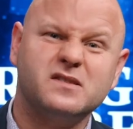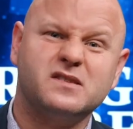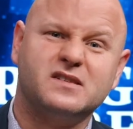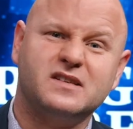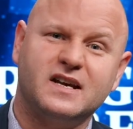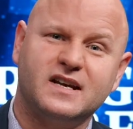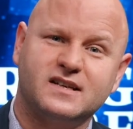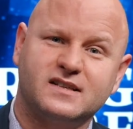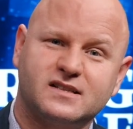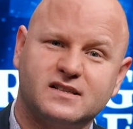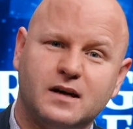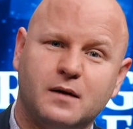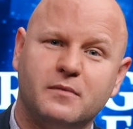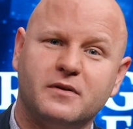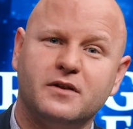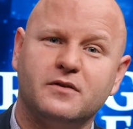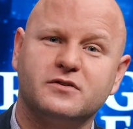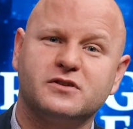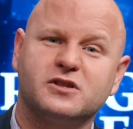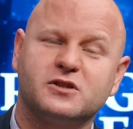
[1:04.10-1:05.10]
seeing some of
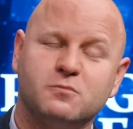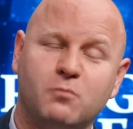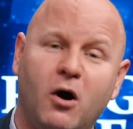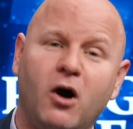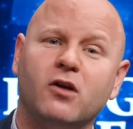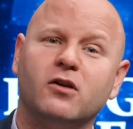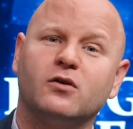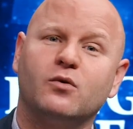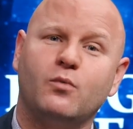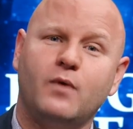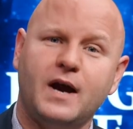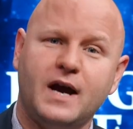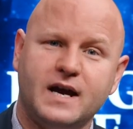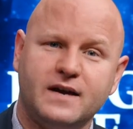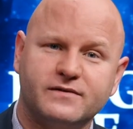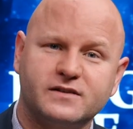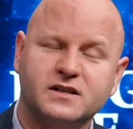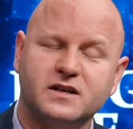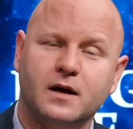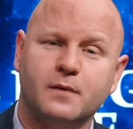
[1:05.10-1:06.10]
those smaller
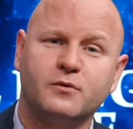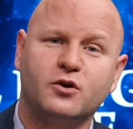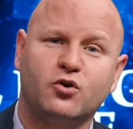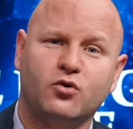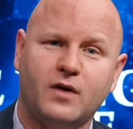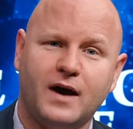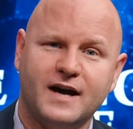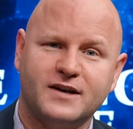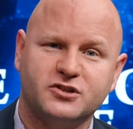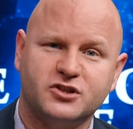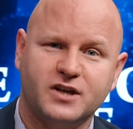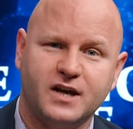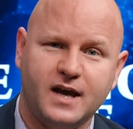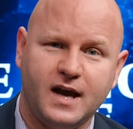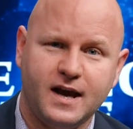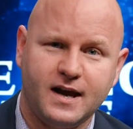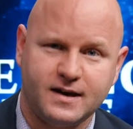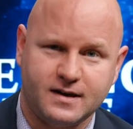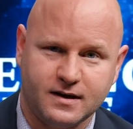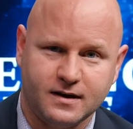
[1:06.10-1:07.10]
waves come crashing
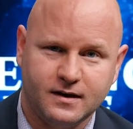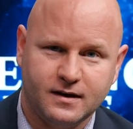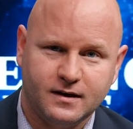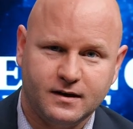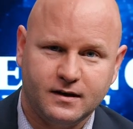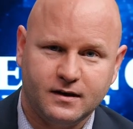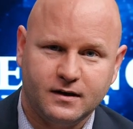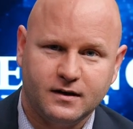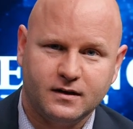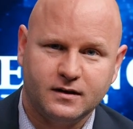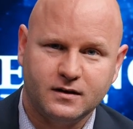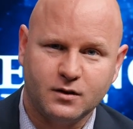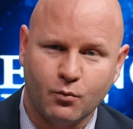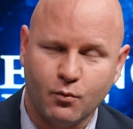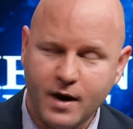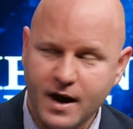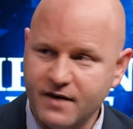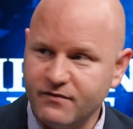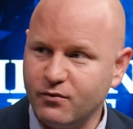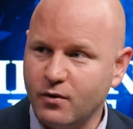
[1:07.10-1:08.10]
in. The
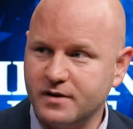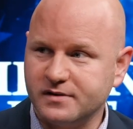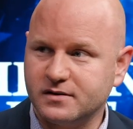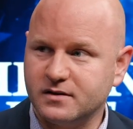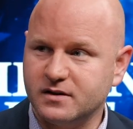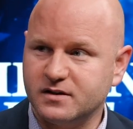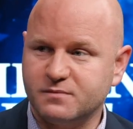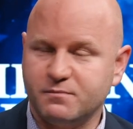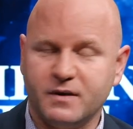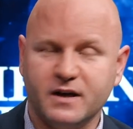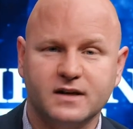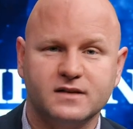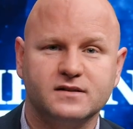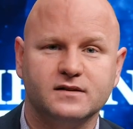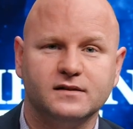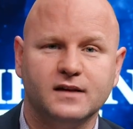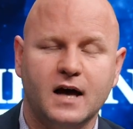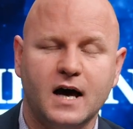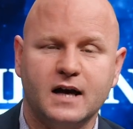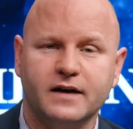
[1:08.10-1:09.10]
wave wasn't as big as a
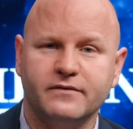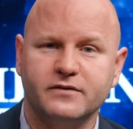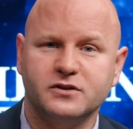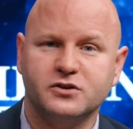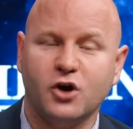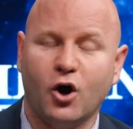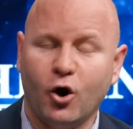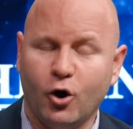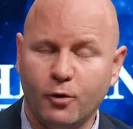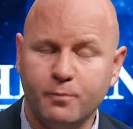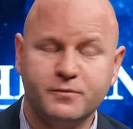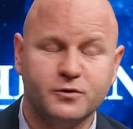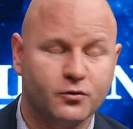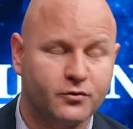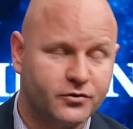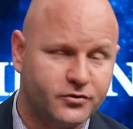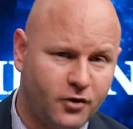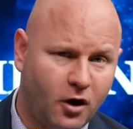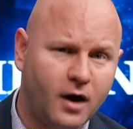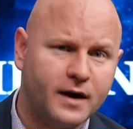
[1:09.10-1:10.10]
lot of us hoped or
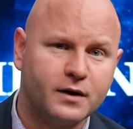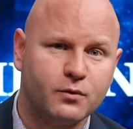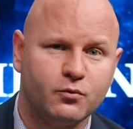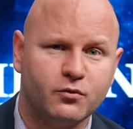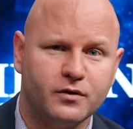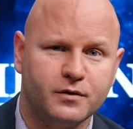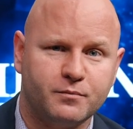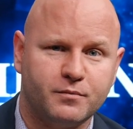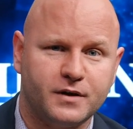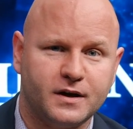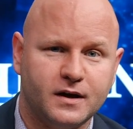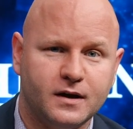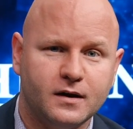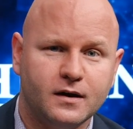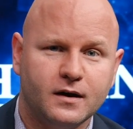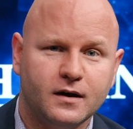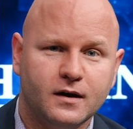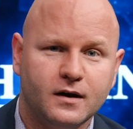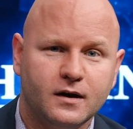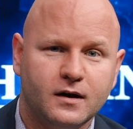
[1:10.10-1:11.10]
thought it would be,
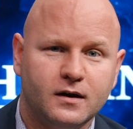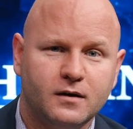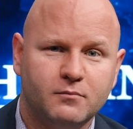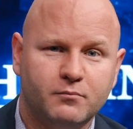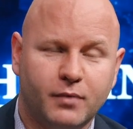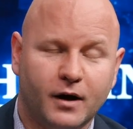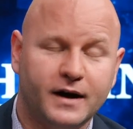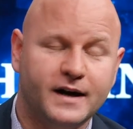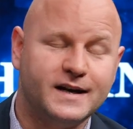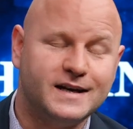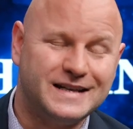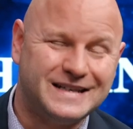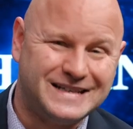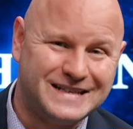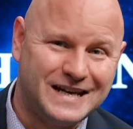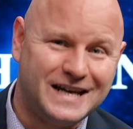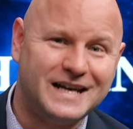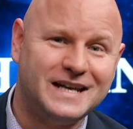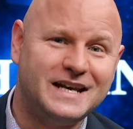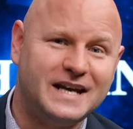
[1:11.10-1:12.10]
but it
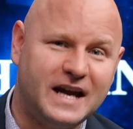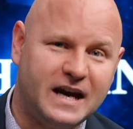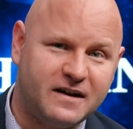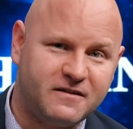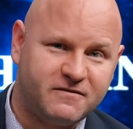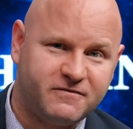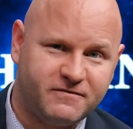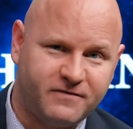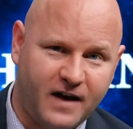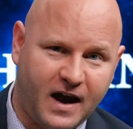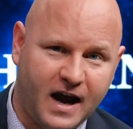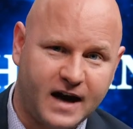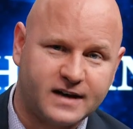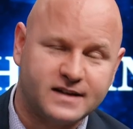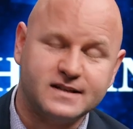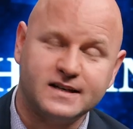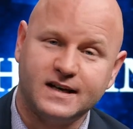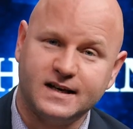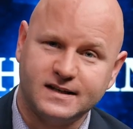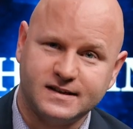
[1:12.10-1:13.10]
did in
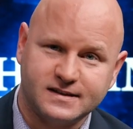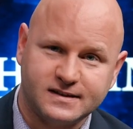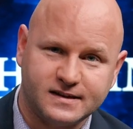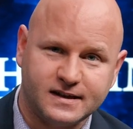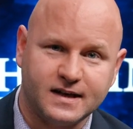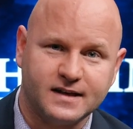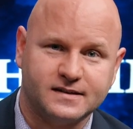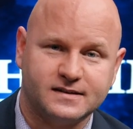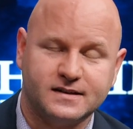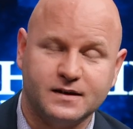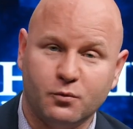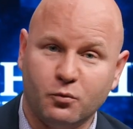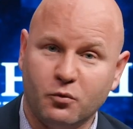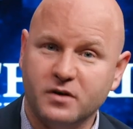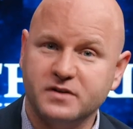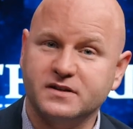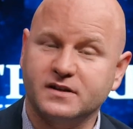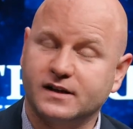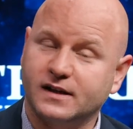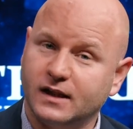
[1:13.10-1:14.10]
fact exist. It
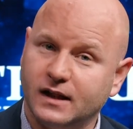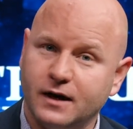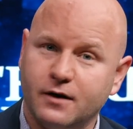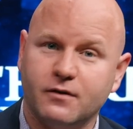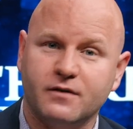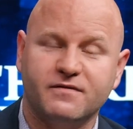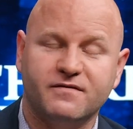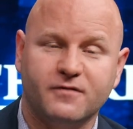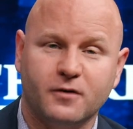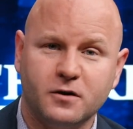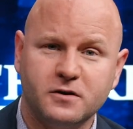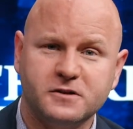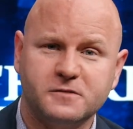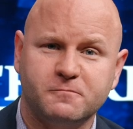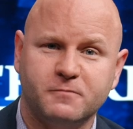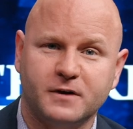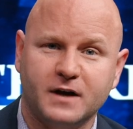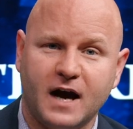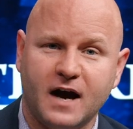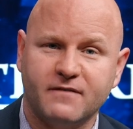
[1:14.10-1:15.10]
wasn't clear at first,
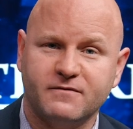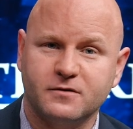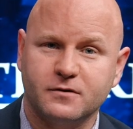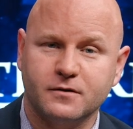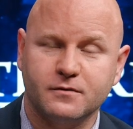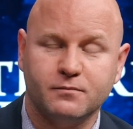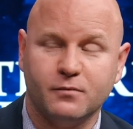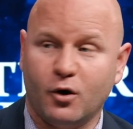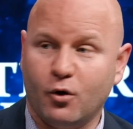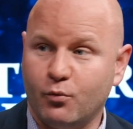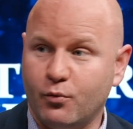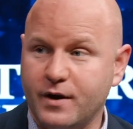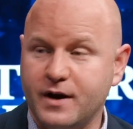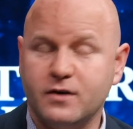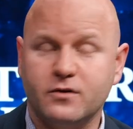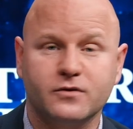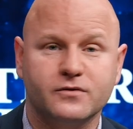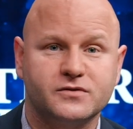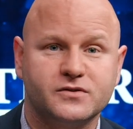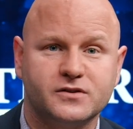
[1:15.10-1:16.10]
but after a
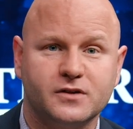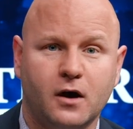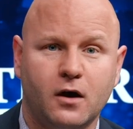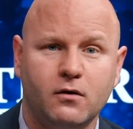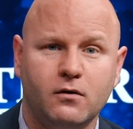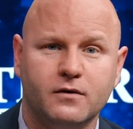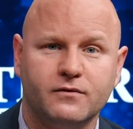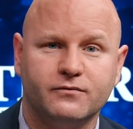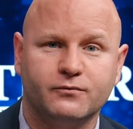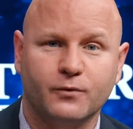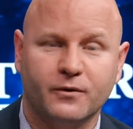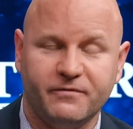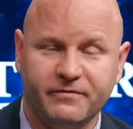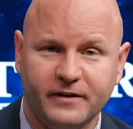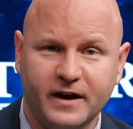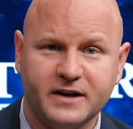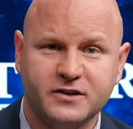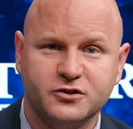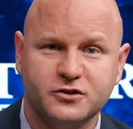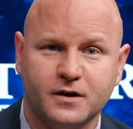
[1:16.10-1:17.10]
week or so of
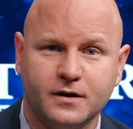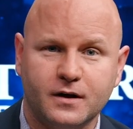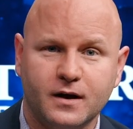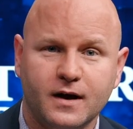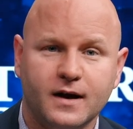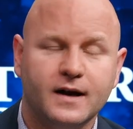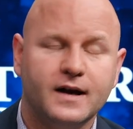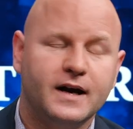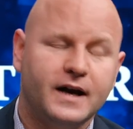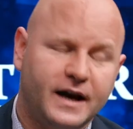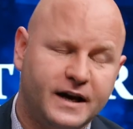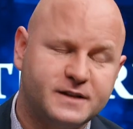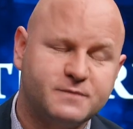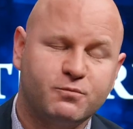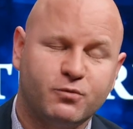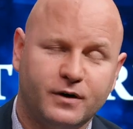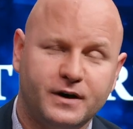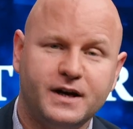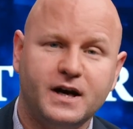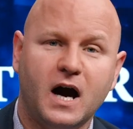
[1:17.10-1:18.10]
reflection, it's
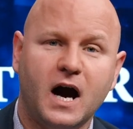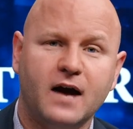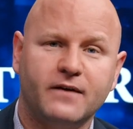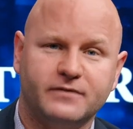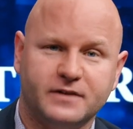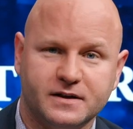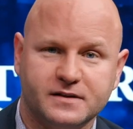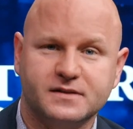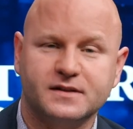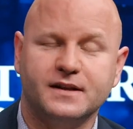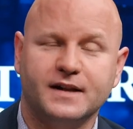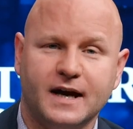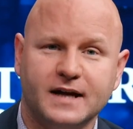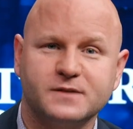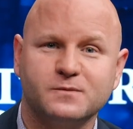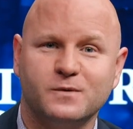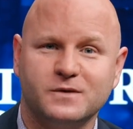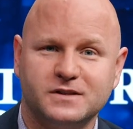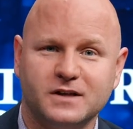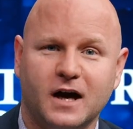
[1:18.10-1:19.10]
pretty obvious. And
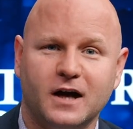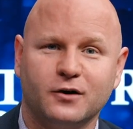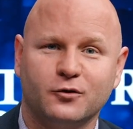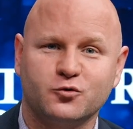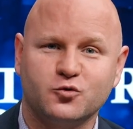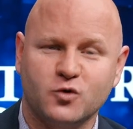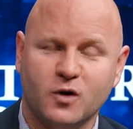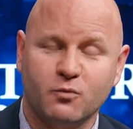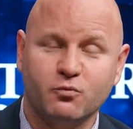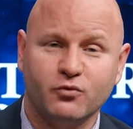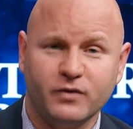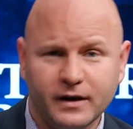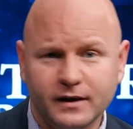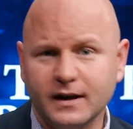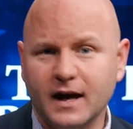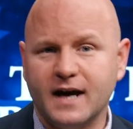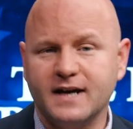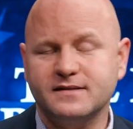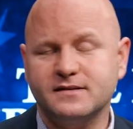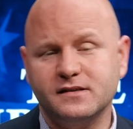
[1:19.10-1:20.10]
that's what Donald Trump
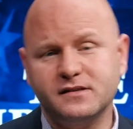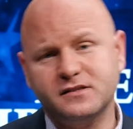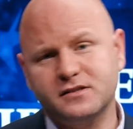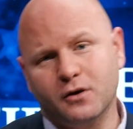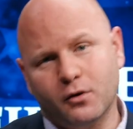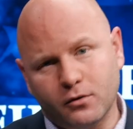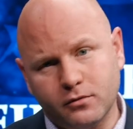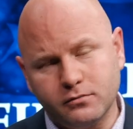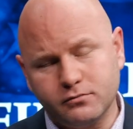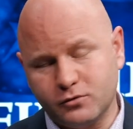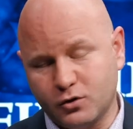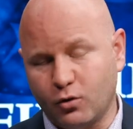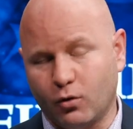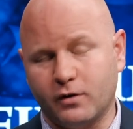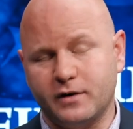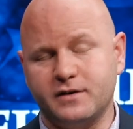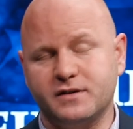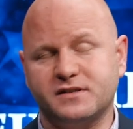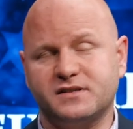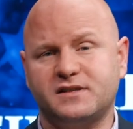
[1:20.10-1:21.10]
realizes. So,
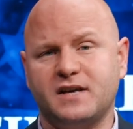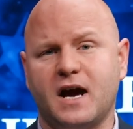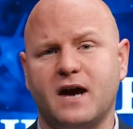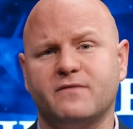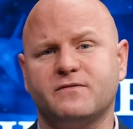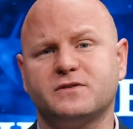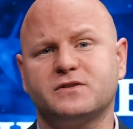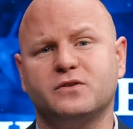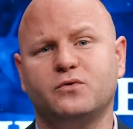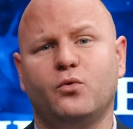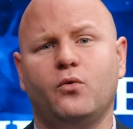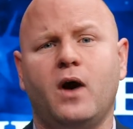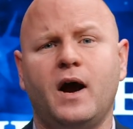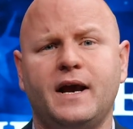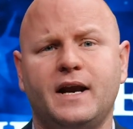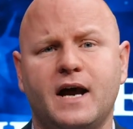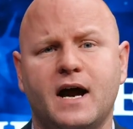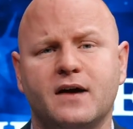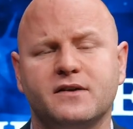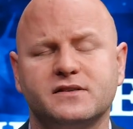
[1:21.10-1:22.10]
according to staffers in the
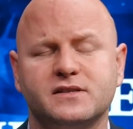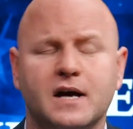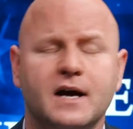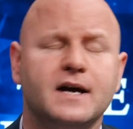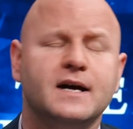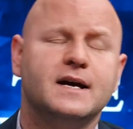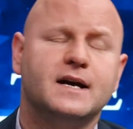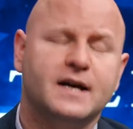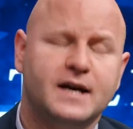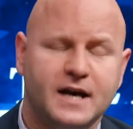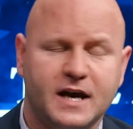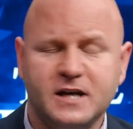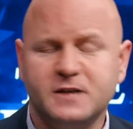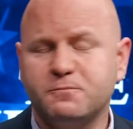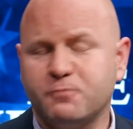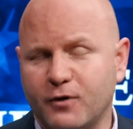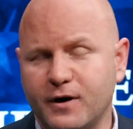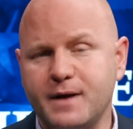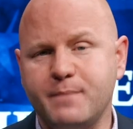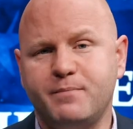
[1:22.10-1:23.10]
White House, He's
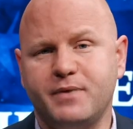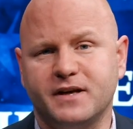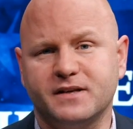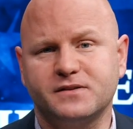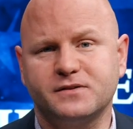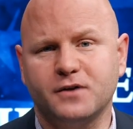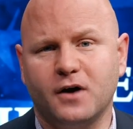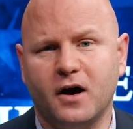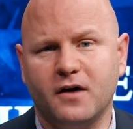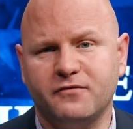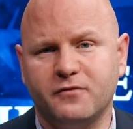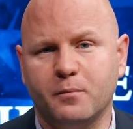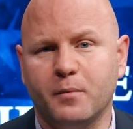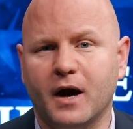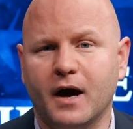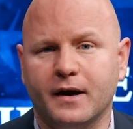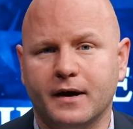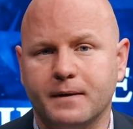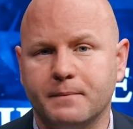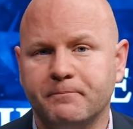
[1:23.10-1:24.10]
pretty pissed off
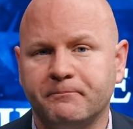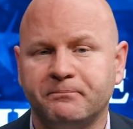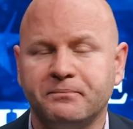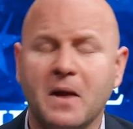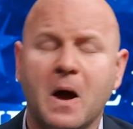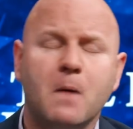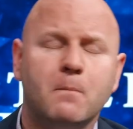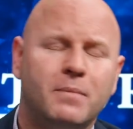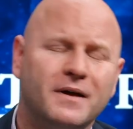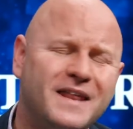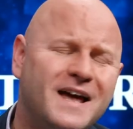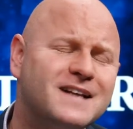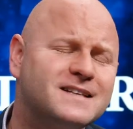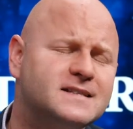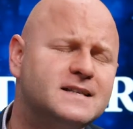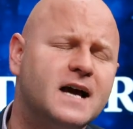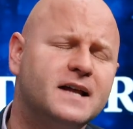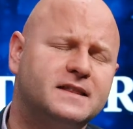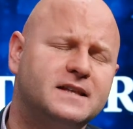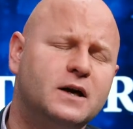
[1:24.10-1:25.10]
about it. But that's
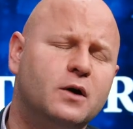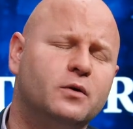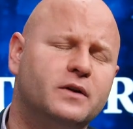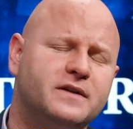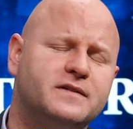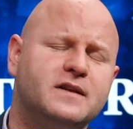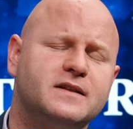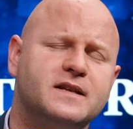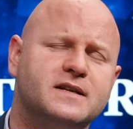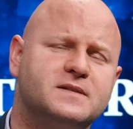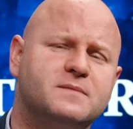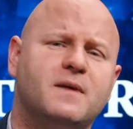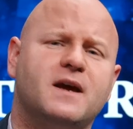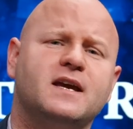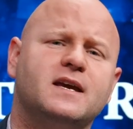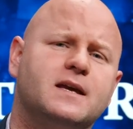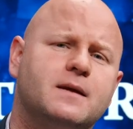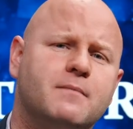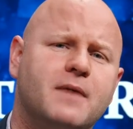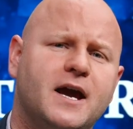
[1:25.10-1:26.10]
not the only thing that's
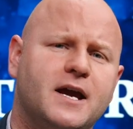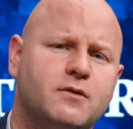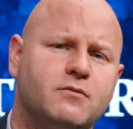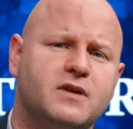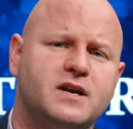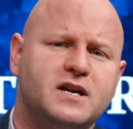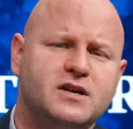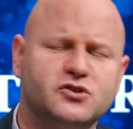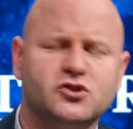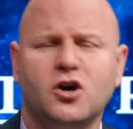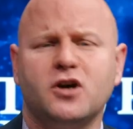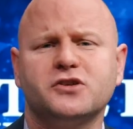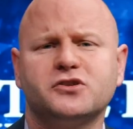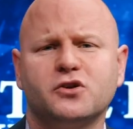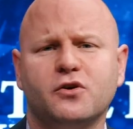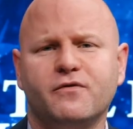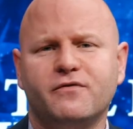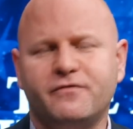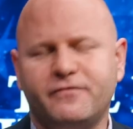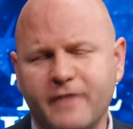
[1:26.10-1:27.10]
making him angry. He's
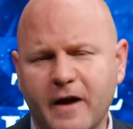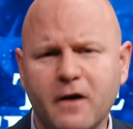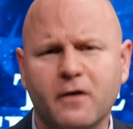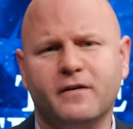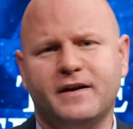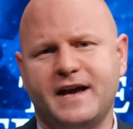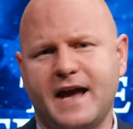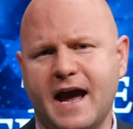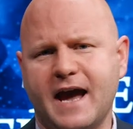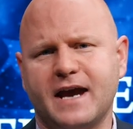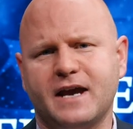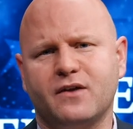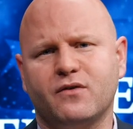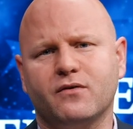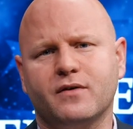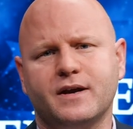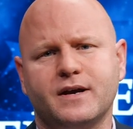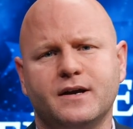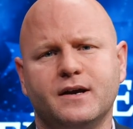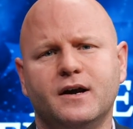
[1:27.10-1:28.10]
also very
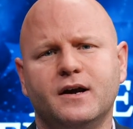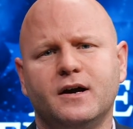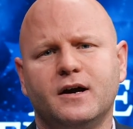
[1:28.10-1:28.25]
angry